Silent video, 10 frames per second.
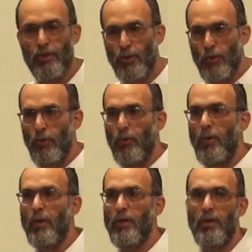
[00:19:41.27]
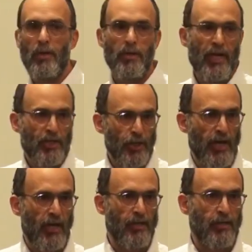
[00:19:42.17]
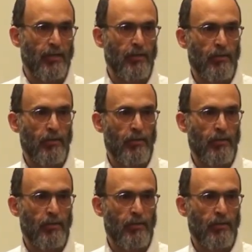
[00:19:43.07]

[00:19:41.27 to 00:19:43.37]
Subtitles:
to nationality.